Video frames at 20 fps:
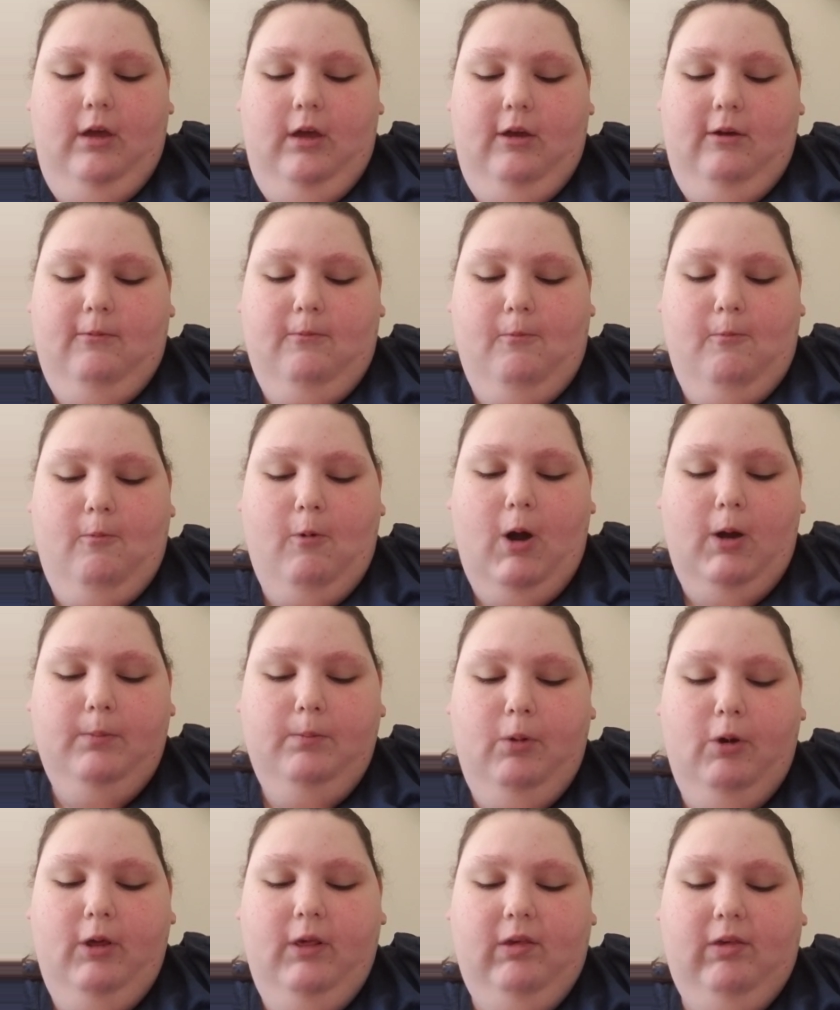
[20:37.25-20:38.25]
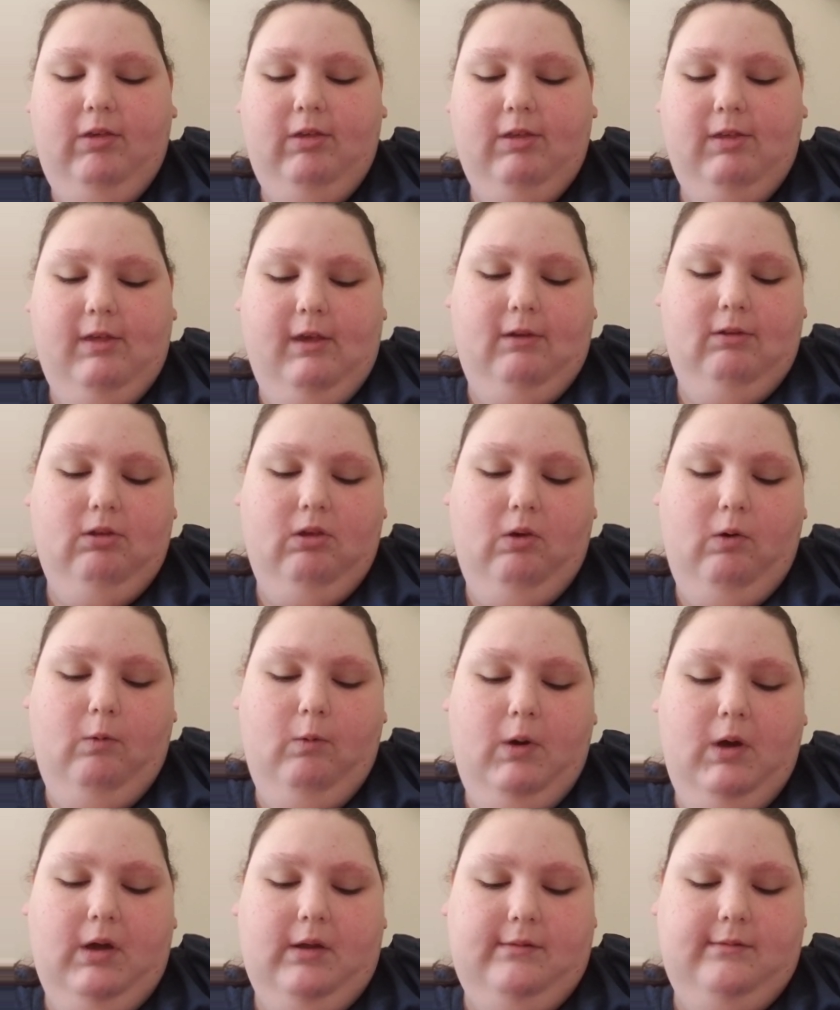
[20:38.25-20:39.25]
And
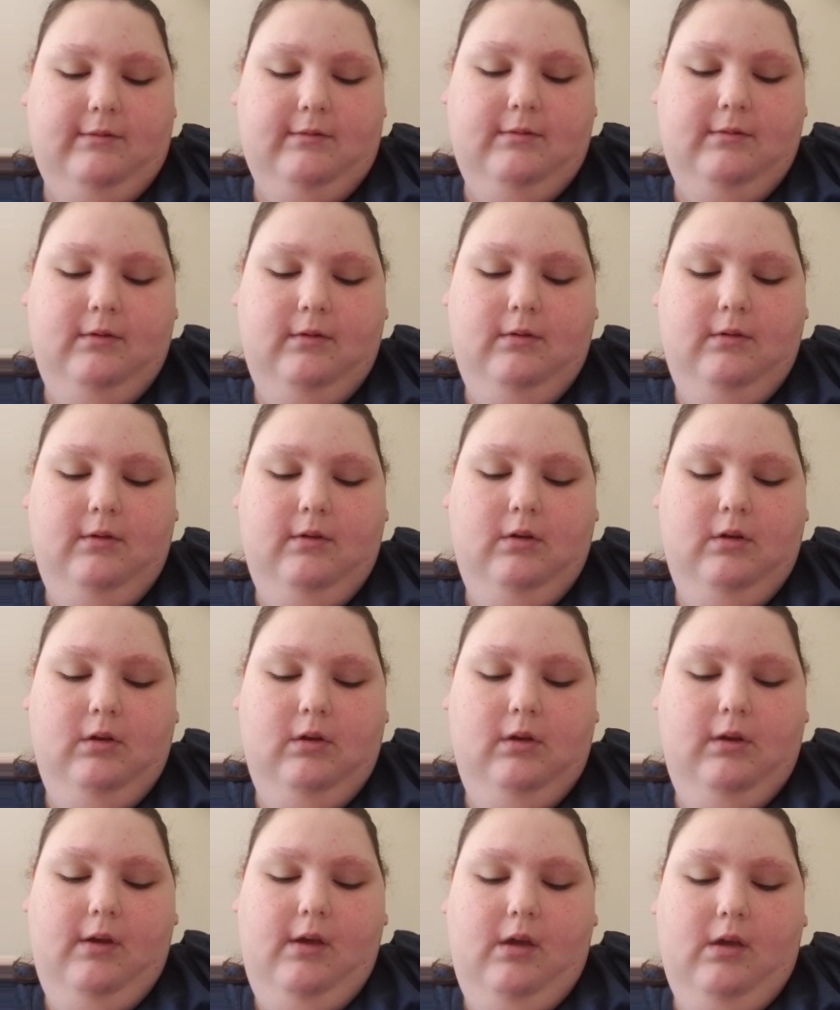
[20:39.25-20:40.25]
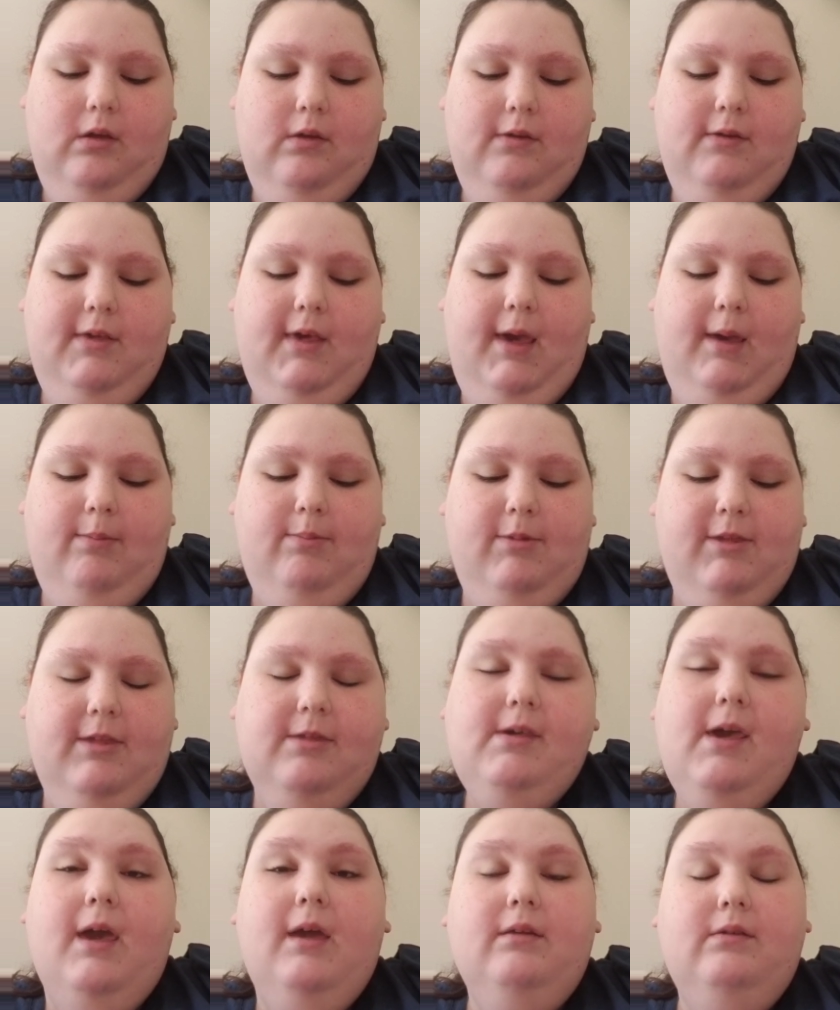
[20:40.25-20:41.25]
1.601 times
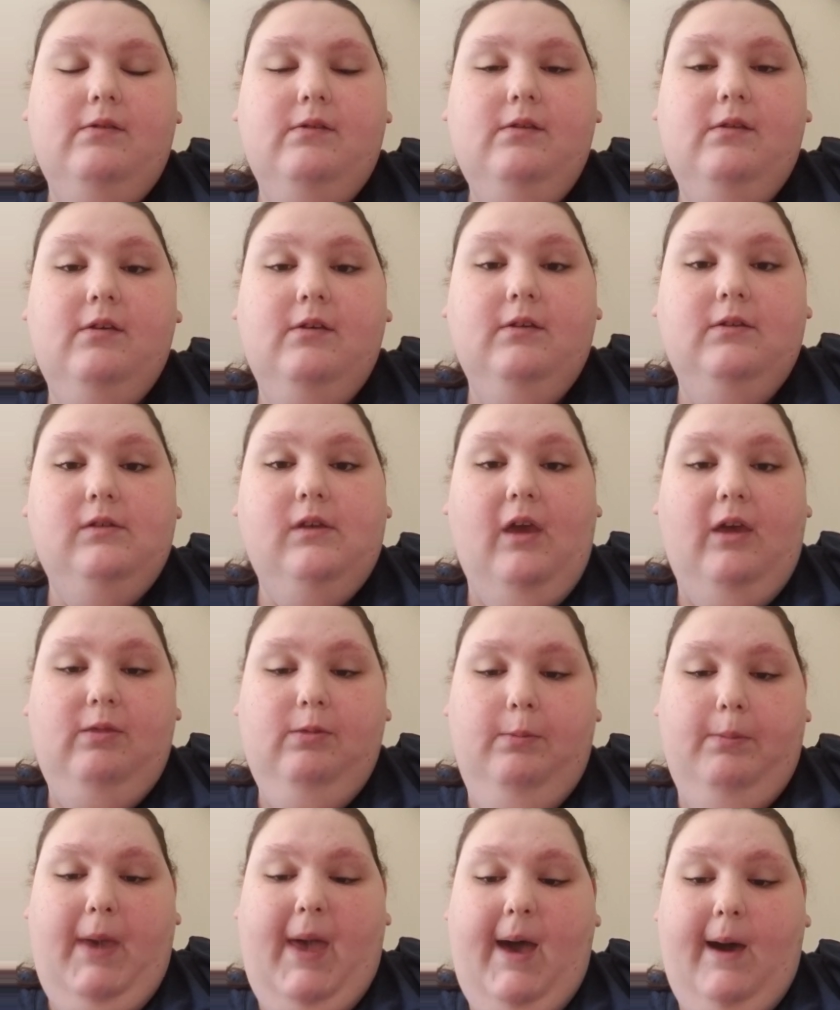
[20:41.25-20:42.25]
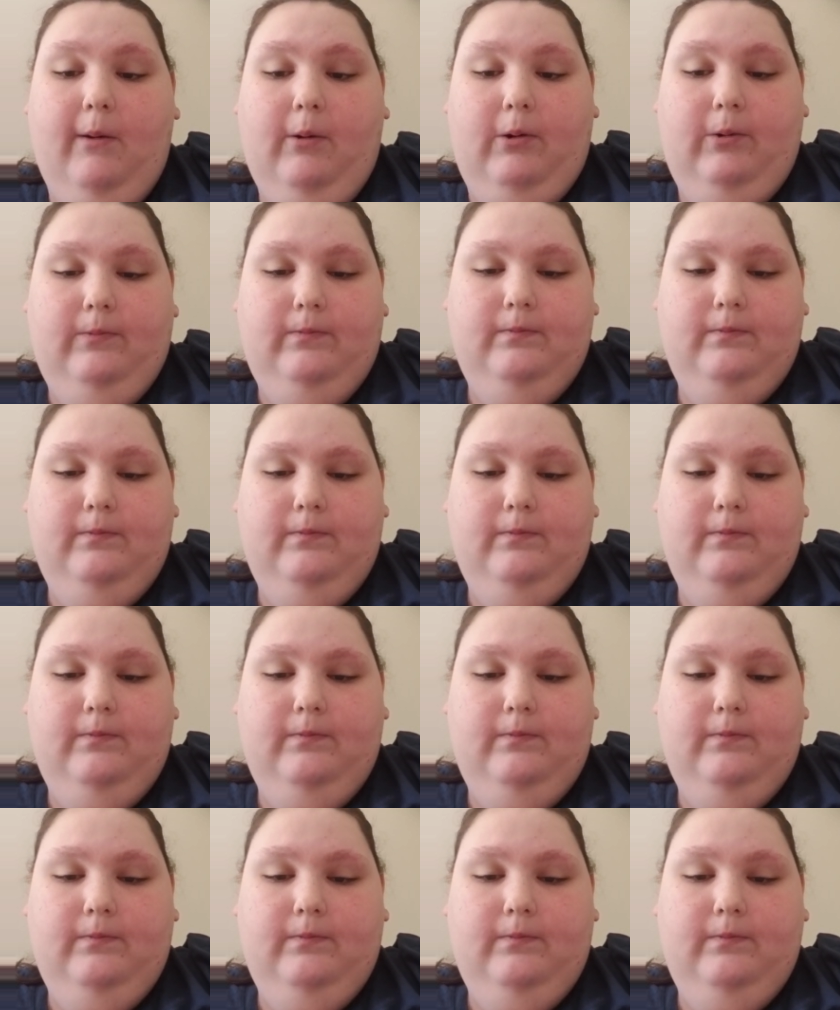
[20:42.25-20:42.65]
10 to the 9th power.